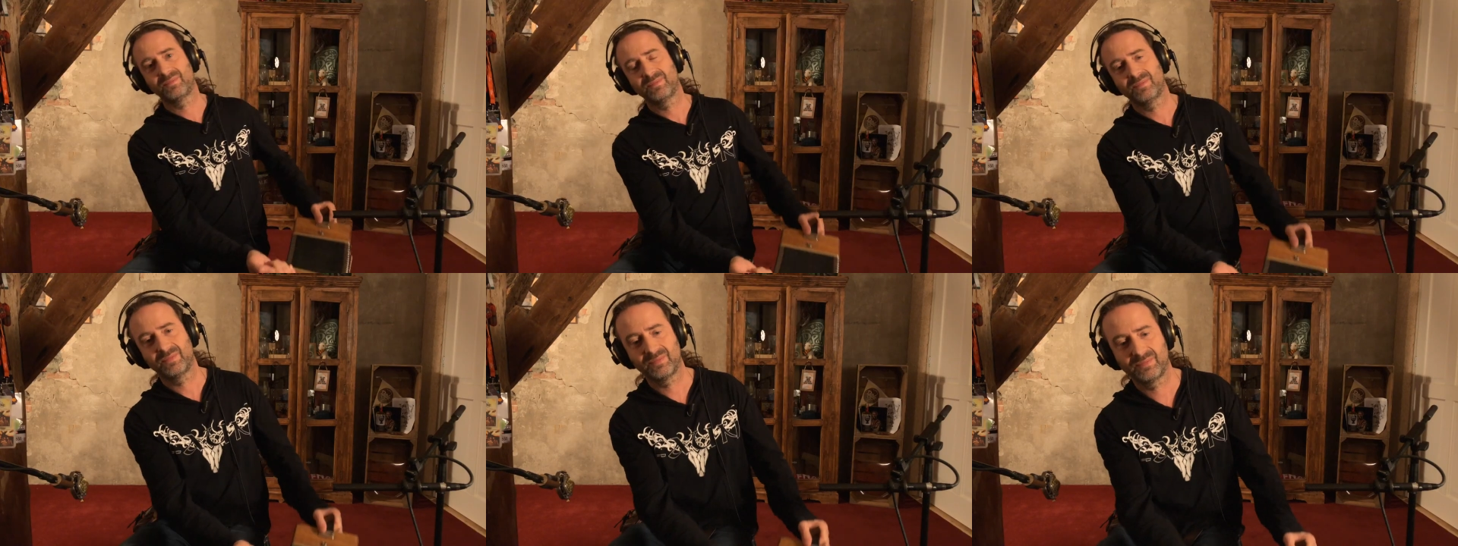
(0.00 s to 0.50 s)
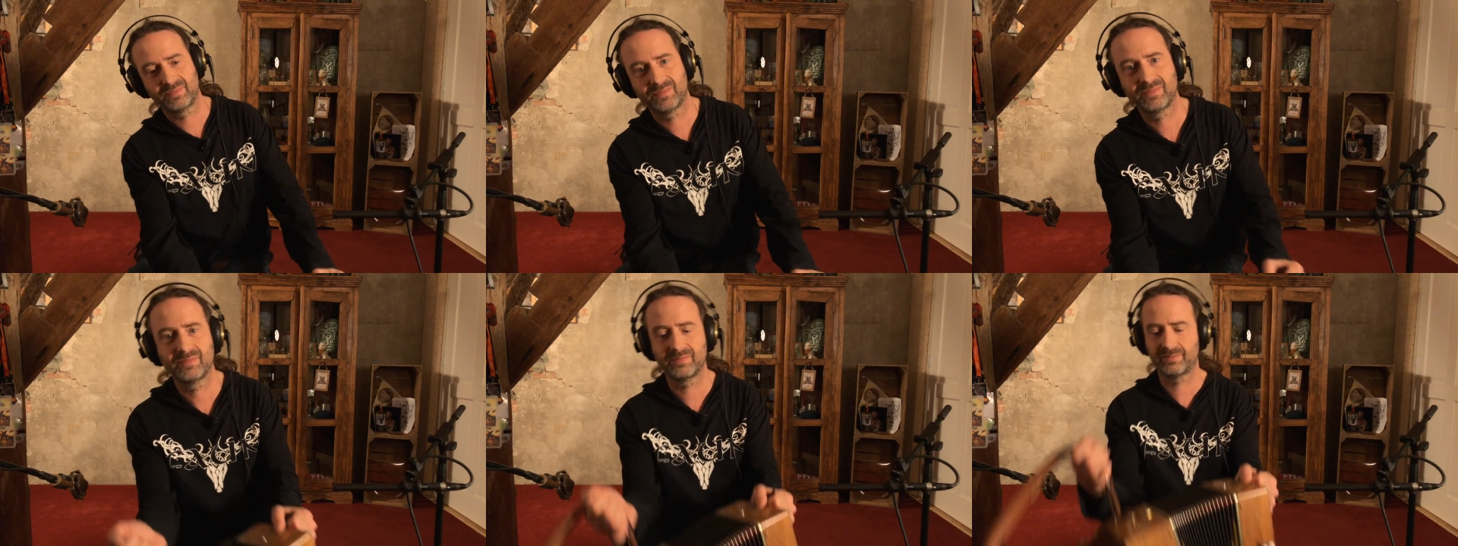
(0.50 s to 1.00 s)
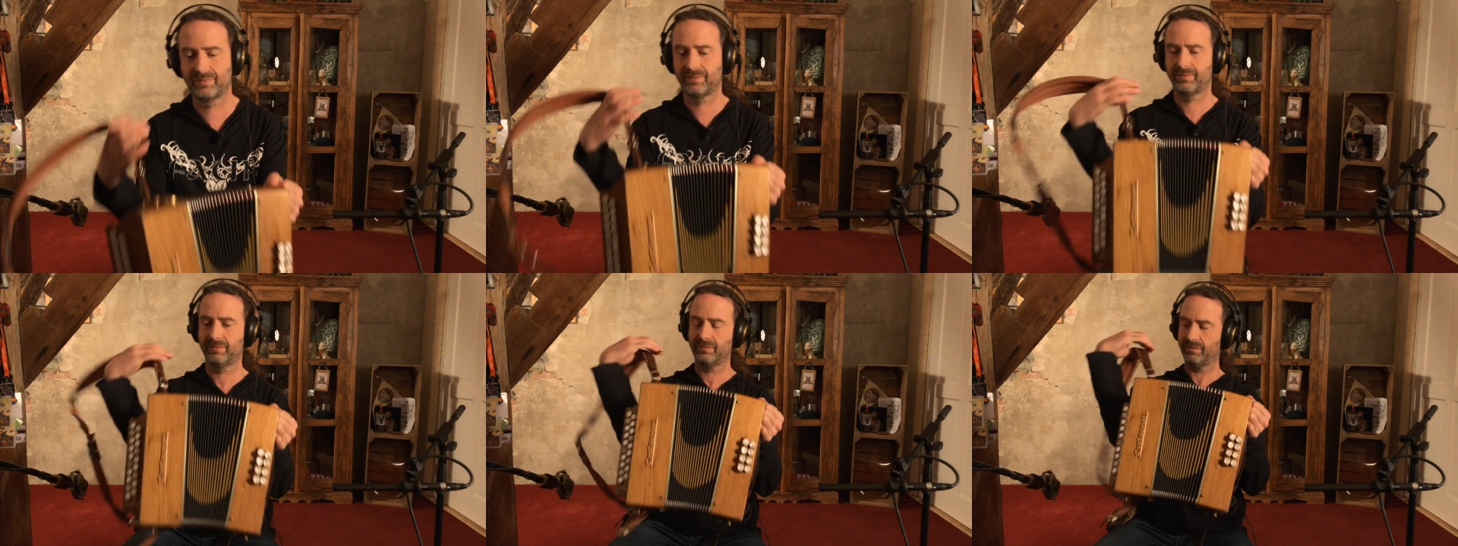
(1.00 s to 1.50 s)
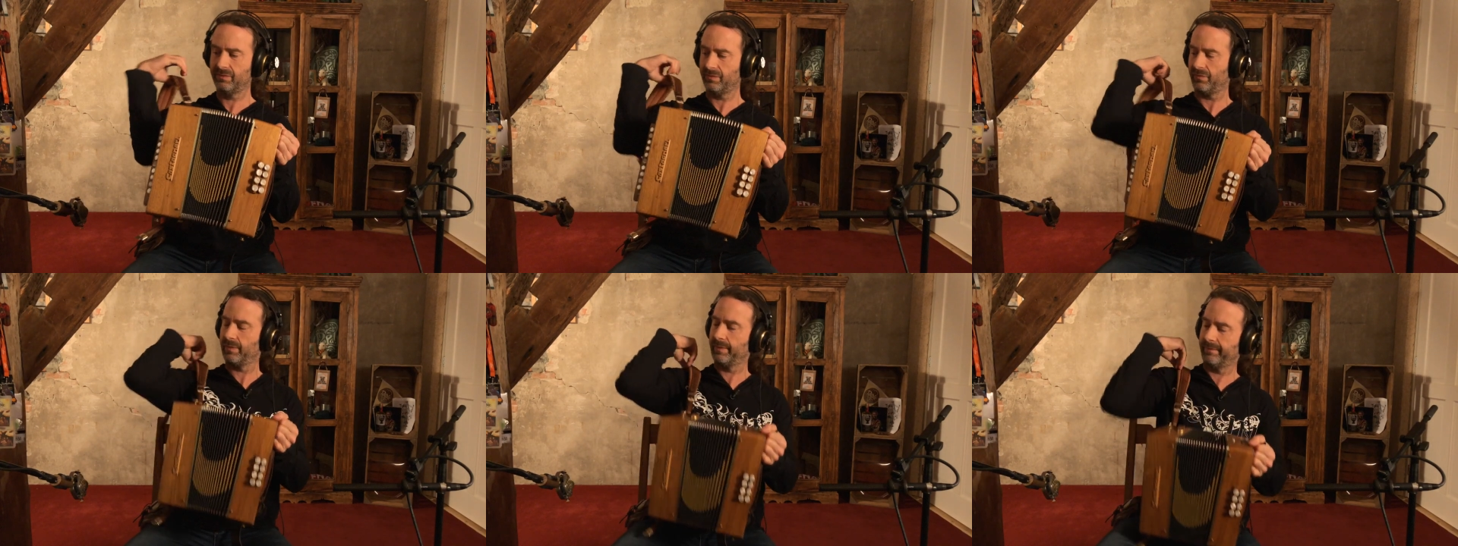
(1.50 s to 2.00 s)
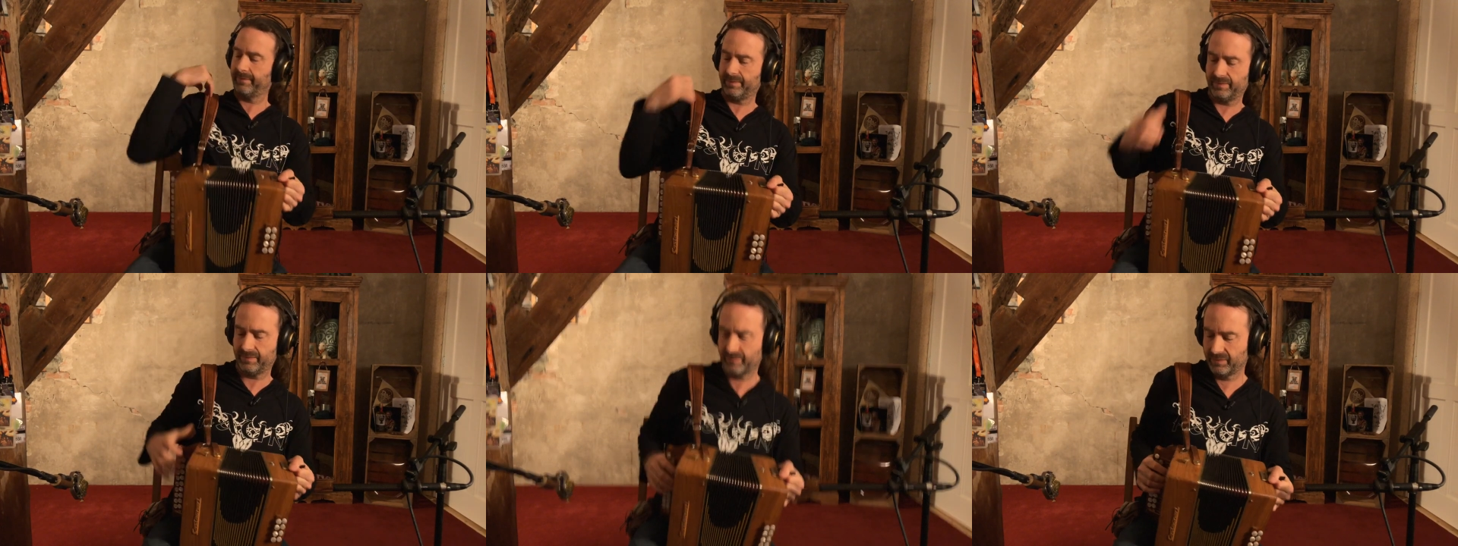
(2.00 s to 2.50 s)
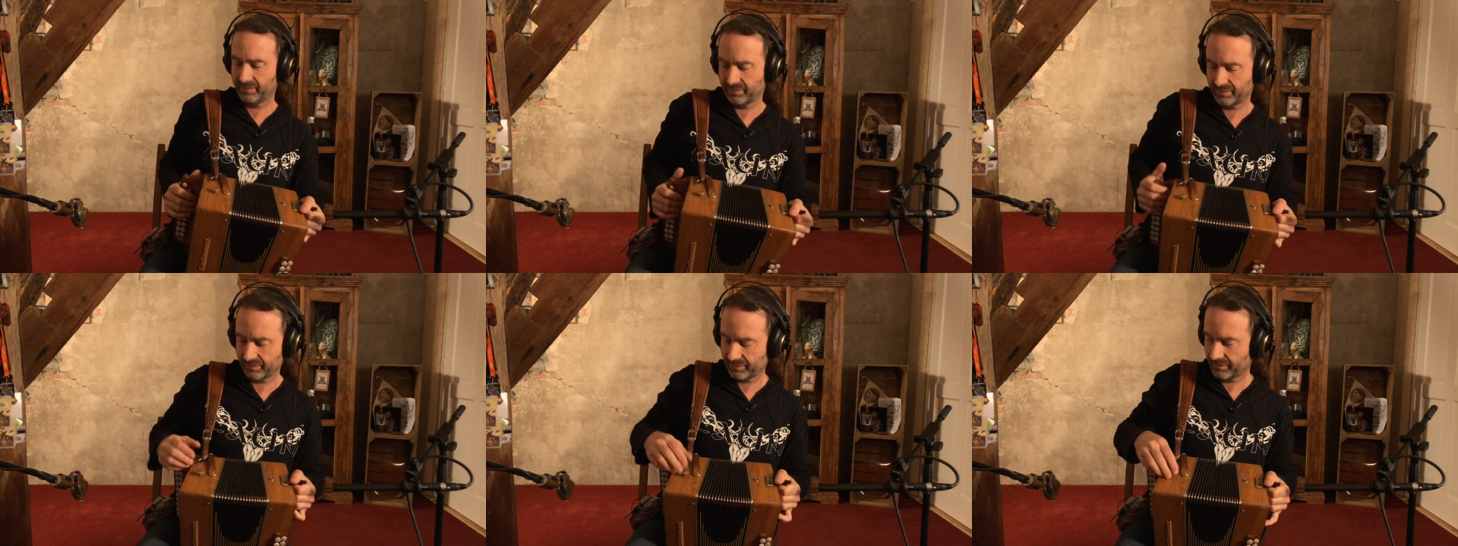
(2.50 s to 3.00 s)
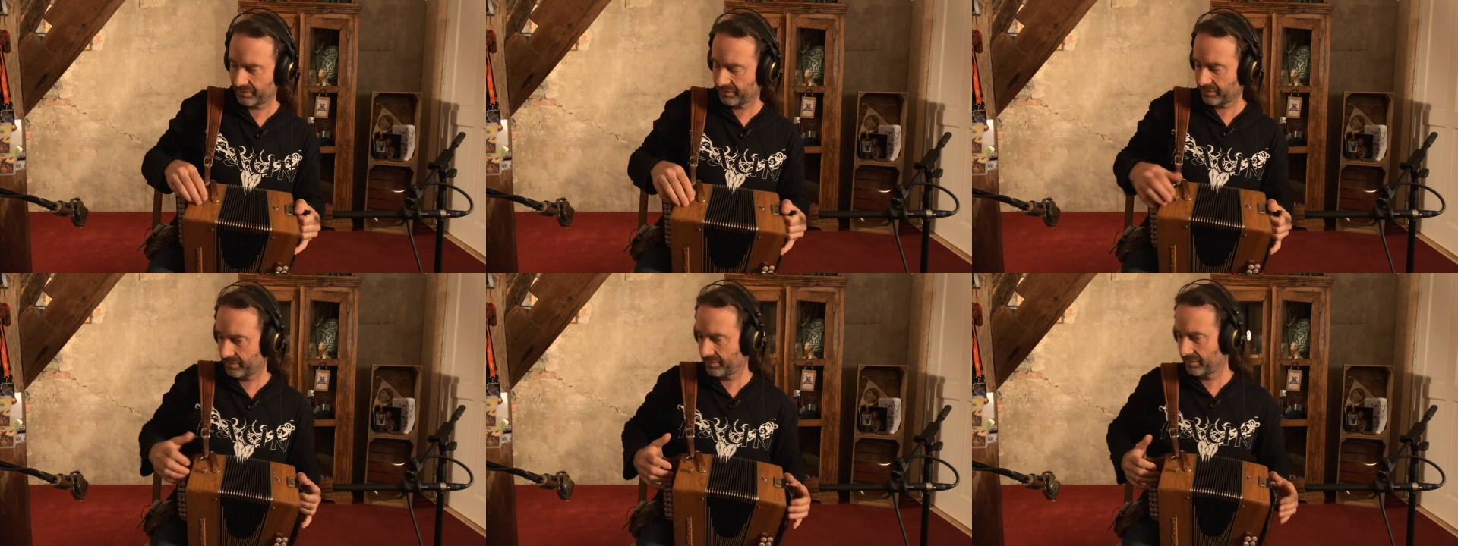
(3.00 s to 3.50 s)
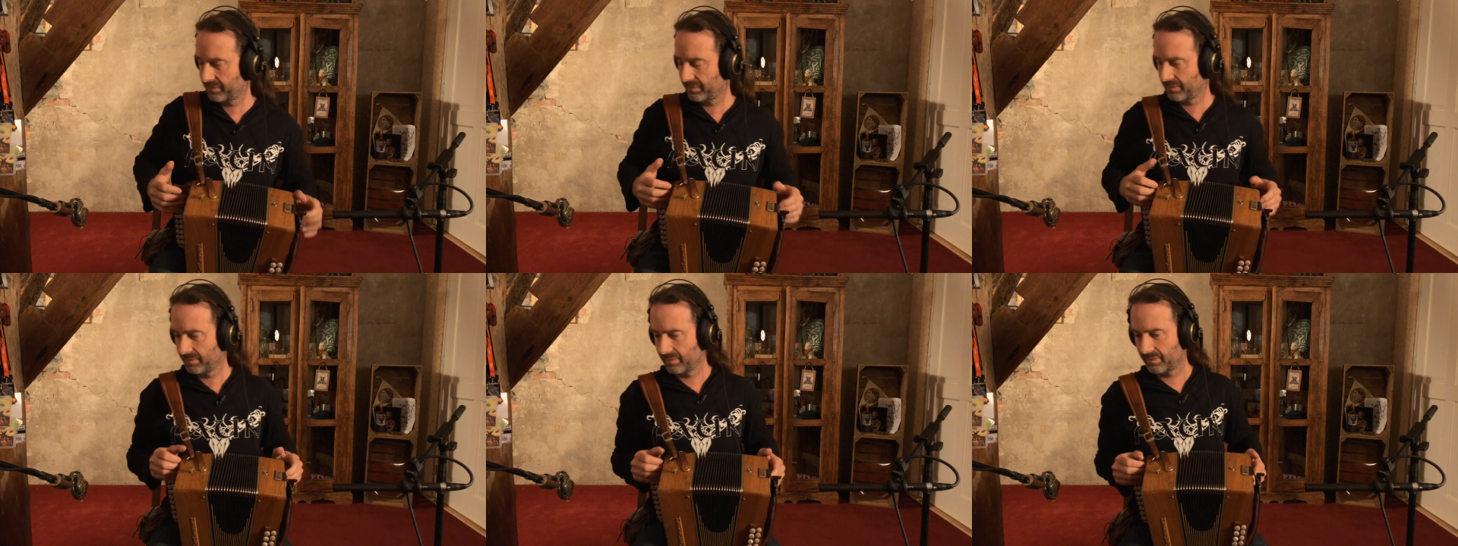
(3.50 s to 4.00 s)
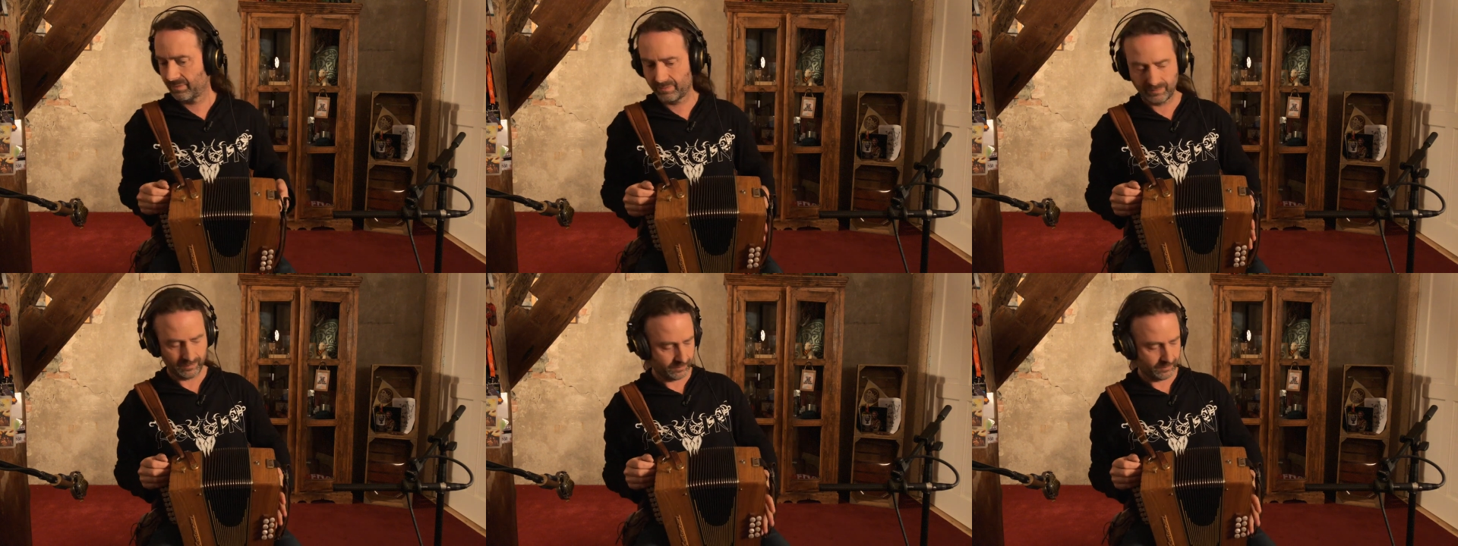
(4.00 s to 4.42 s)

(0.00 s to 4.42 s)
No one is speaking in this clip.